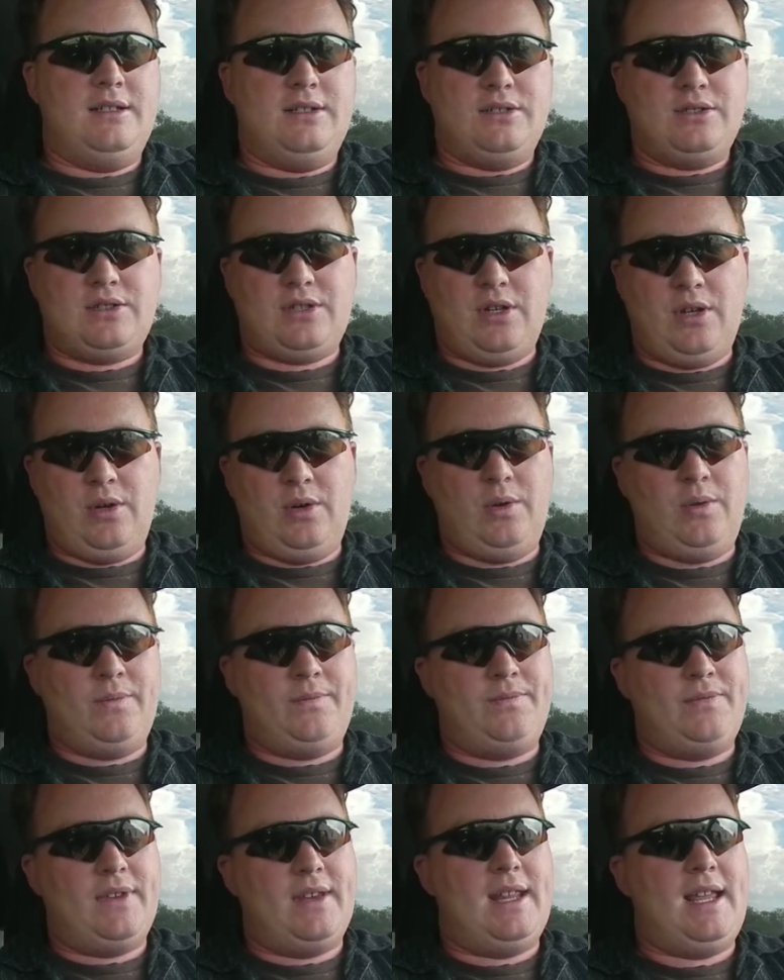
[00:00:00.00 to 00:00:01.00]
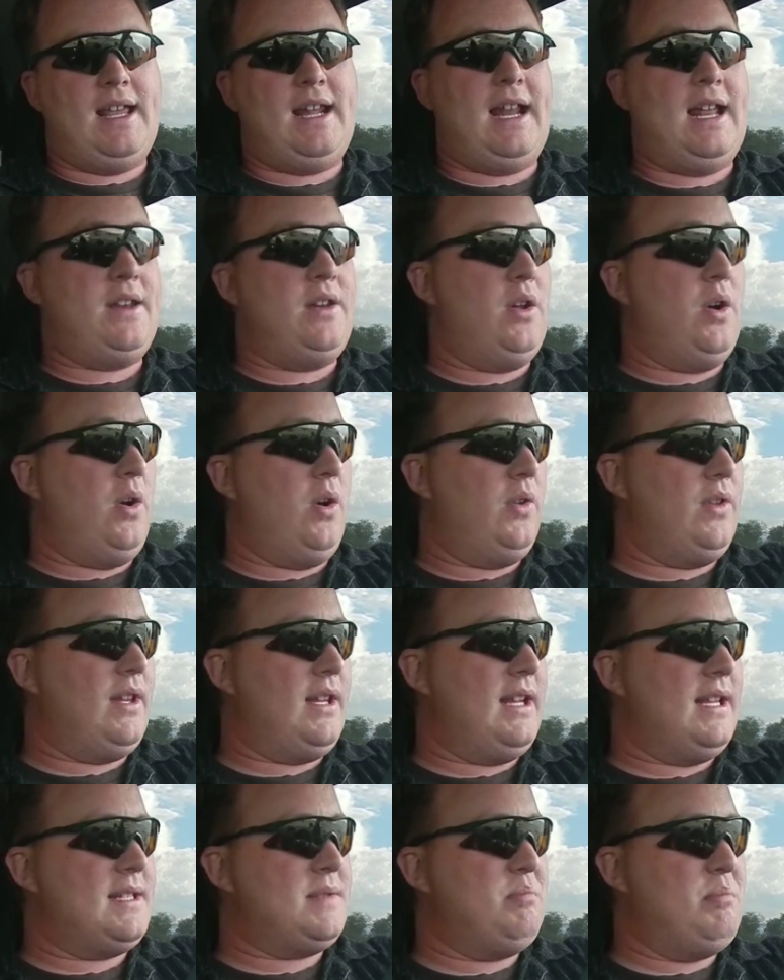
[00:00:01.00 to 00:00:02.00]
So, and I know
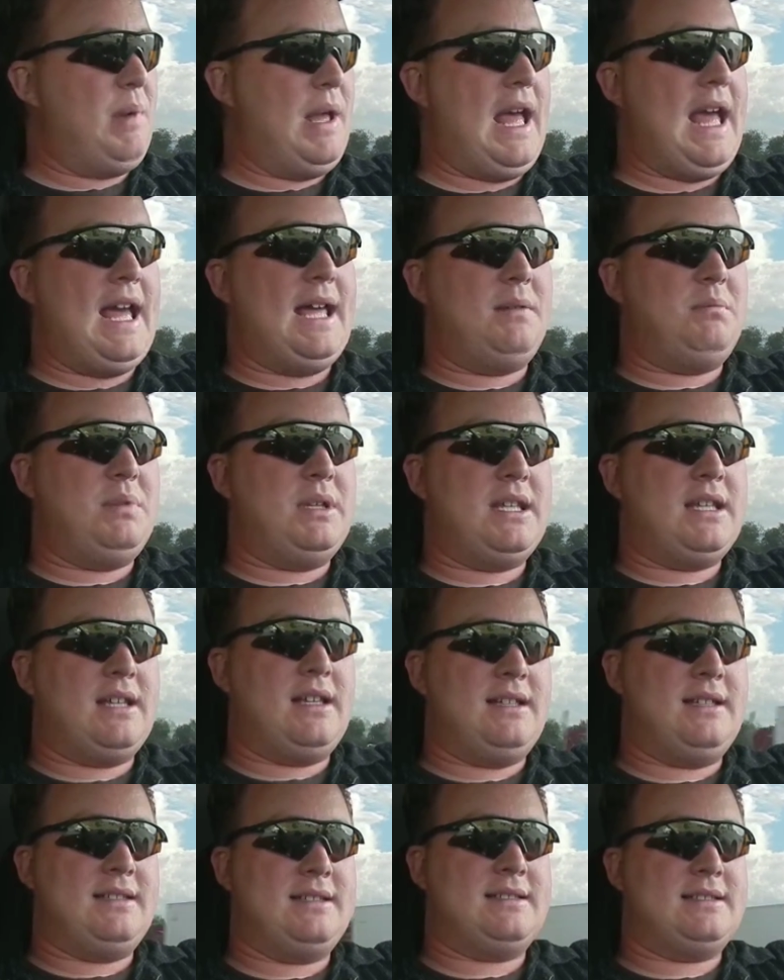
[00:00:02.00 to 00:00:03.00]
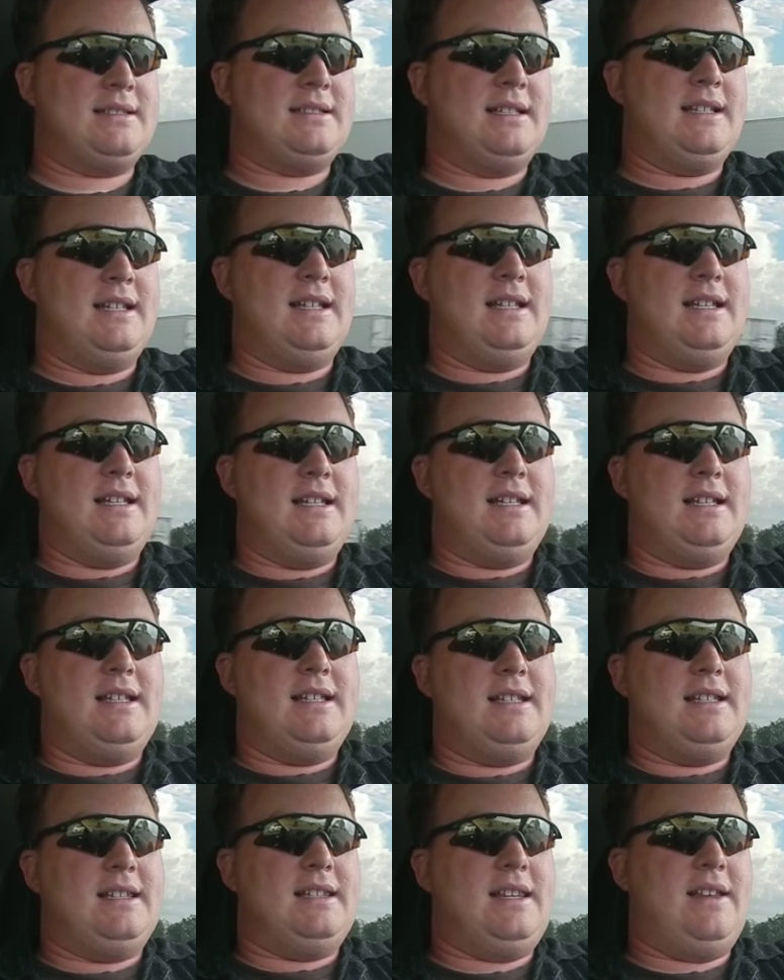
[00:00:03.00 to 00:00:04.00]
that it's bad because
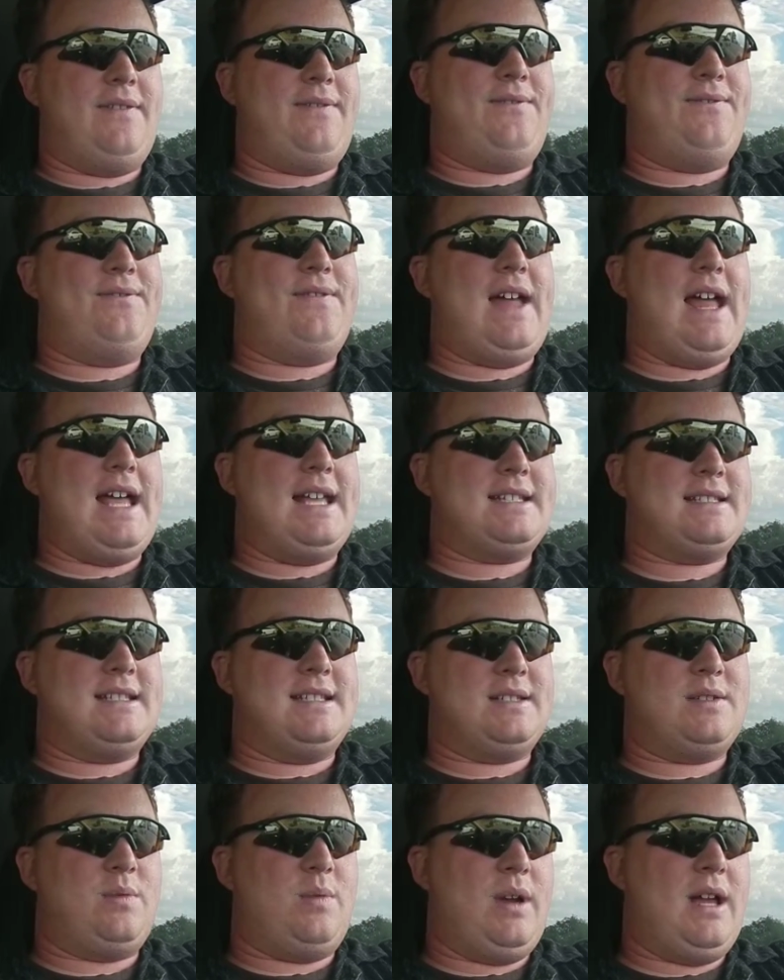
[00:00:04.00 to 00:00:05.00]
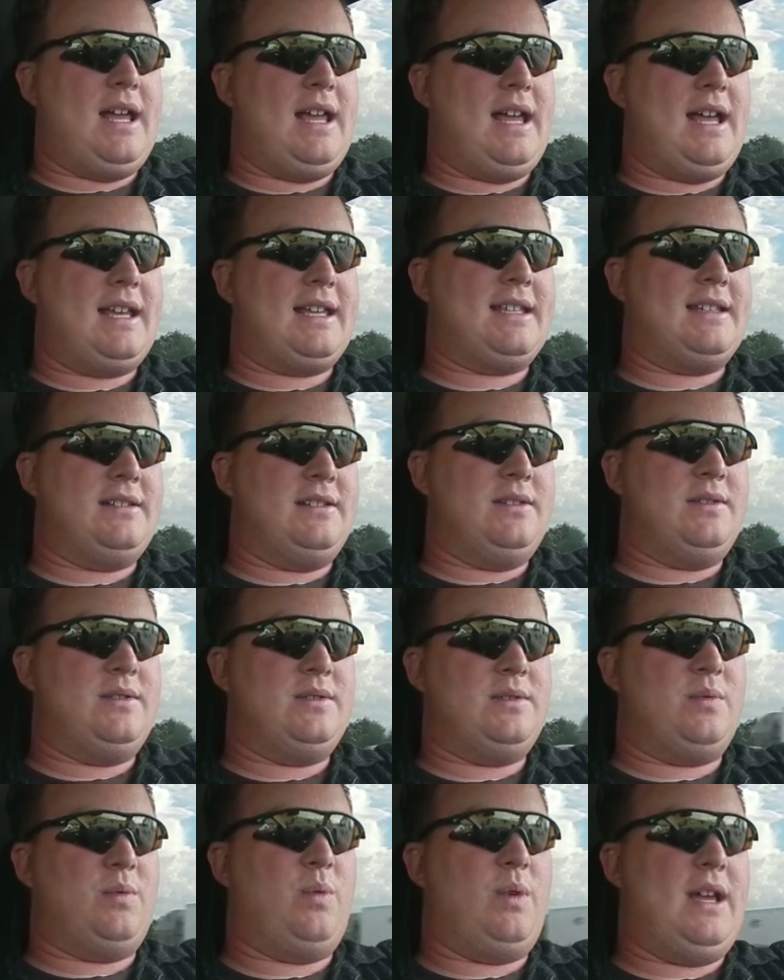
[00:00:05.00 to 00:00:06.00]
the fastest way I can
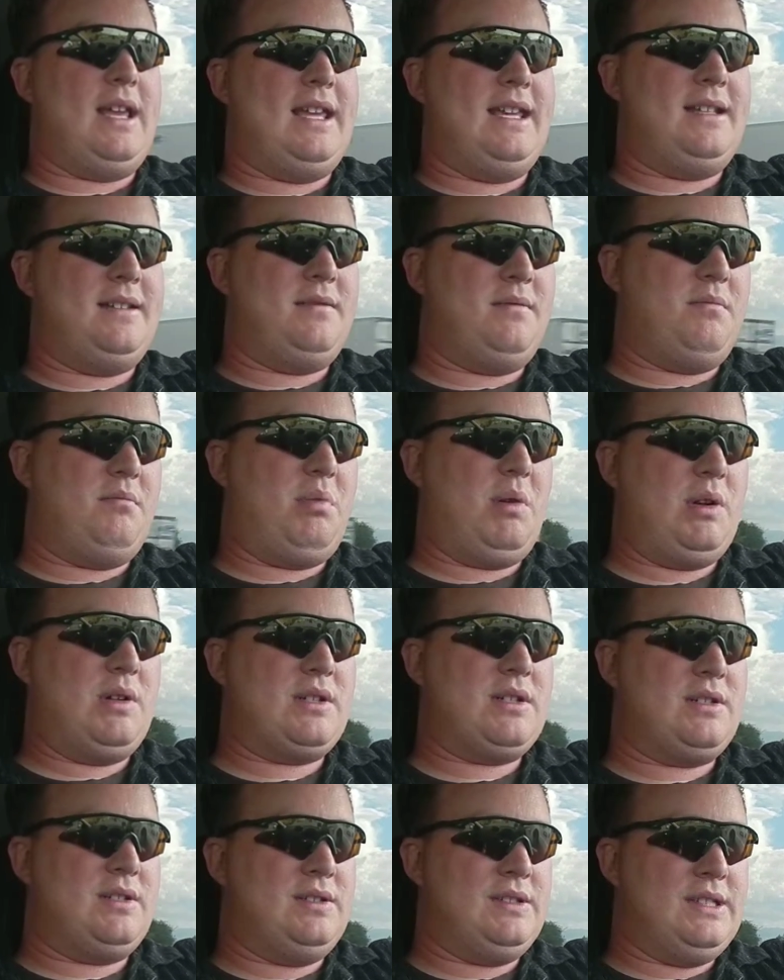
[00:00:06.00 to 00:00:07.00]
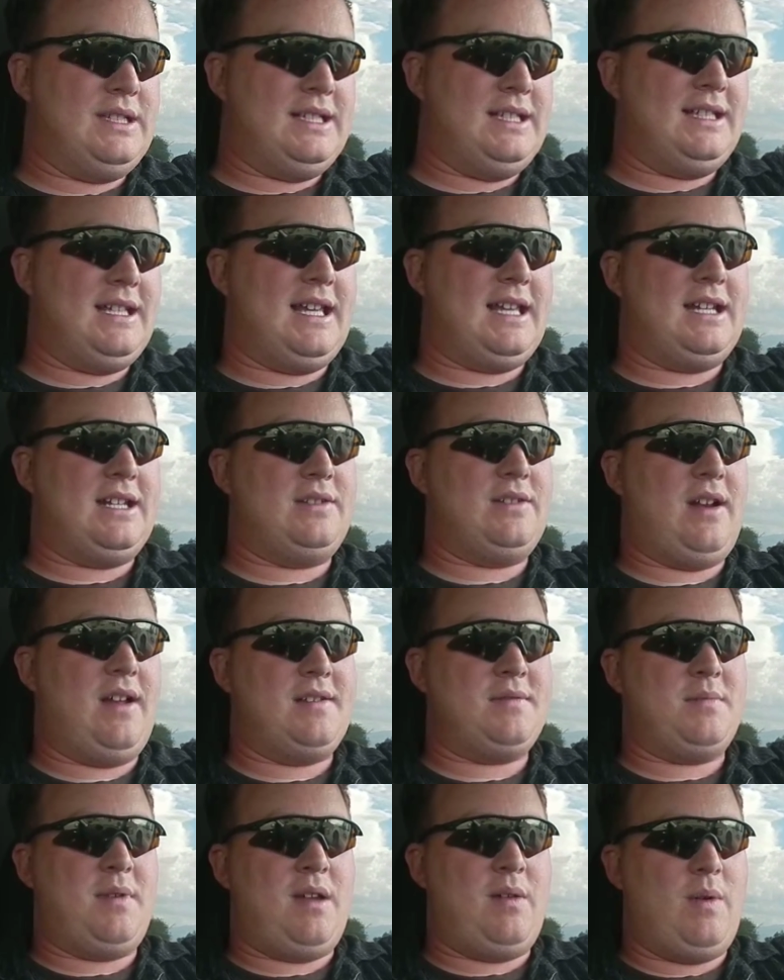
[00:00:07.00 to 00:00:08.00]
lose weight personally, and it
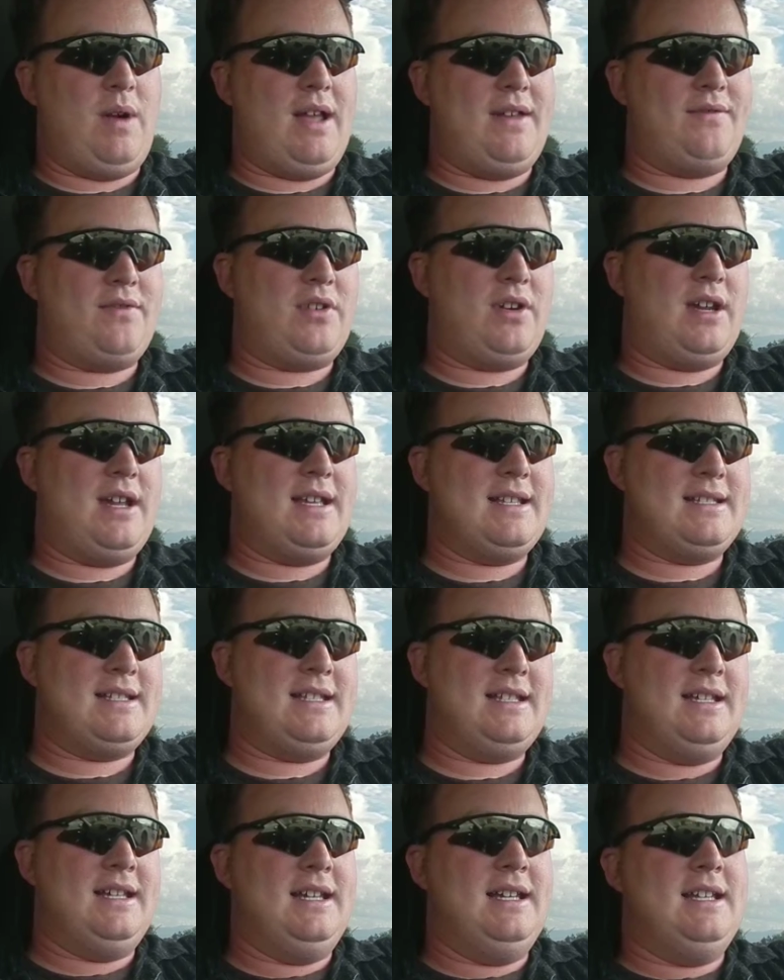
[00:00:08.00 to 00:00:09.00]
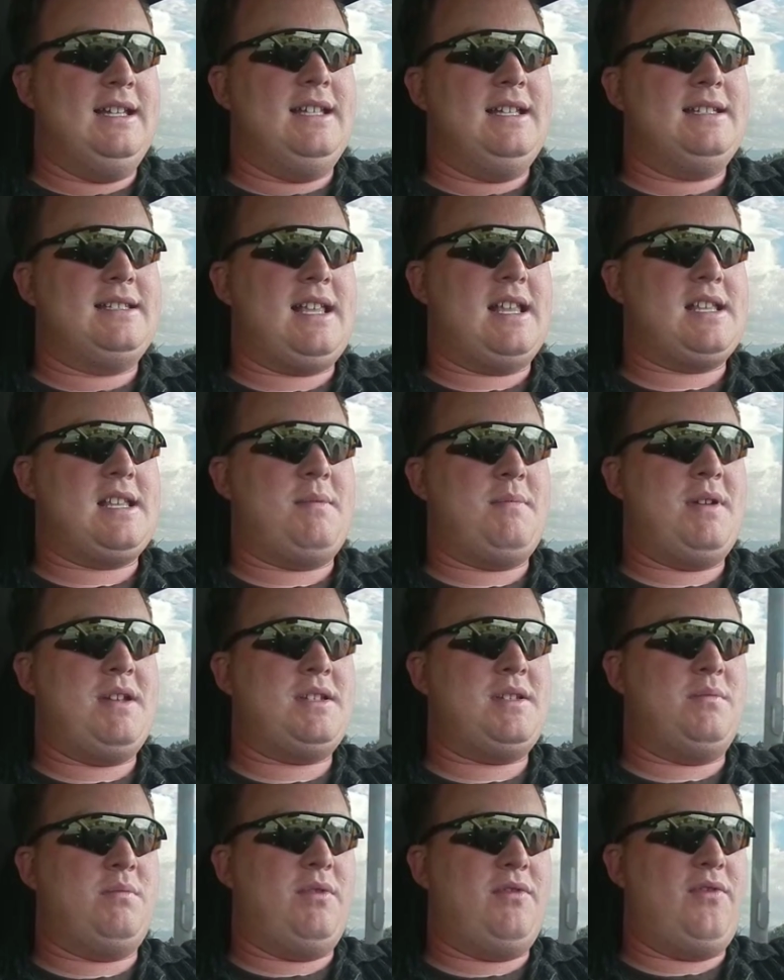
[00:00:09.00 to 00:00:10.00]
drives my wife crazy, so as I
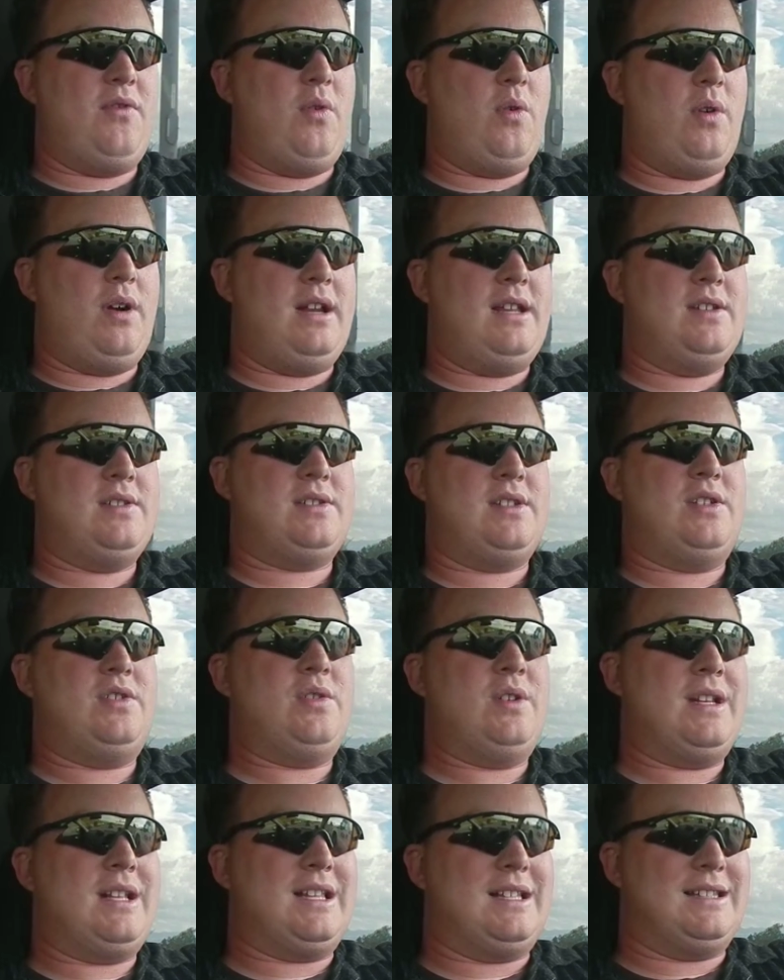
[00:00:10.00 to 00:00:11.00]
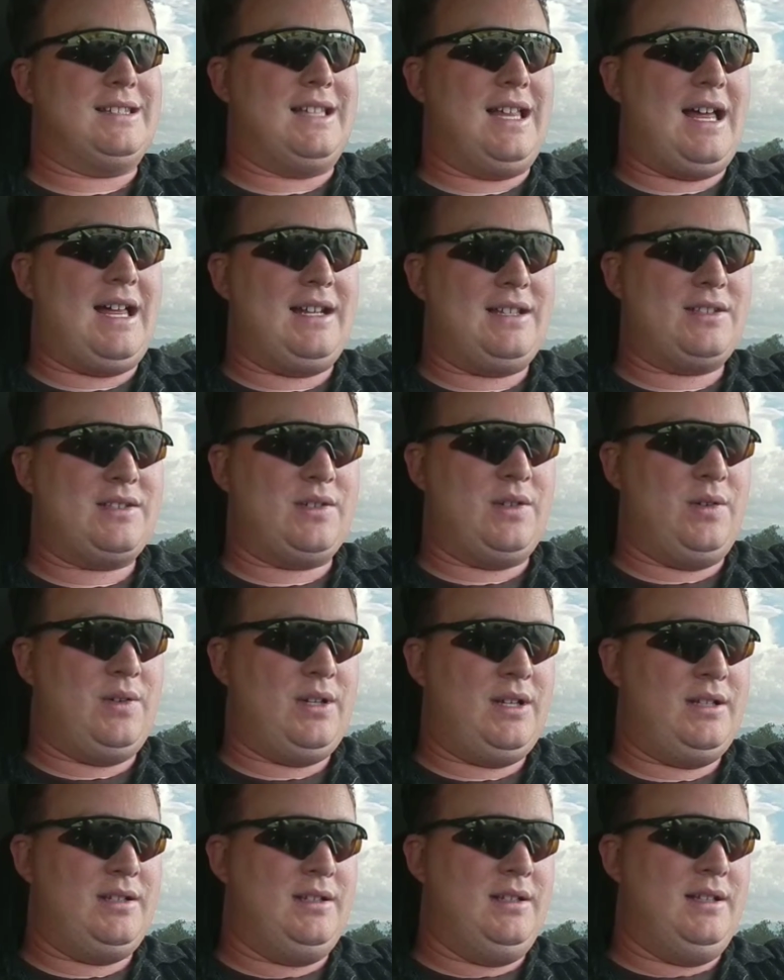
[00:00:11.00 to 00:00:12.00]
mentioned before, I used to drink a lot of soda.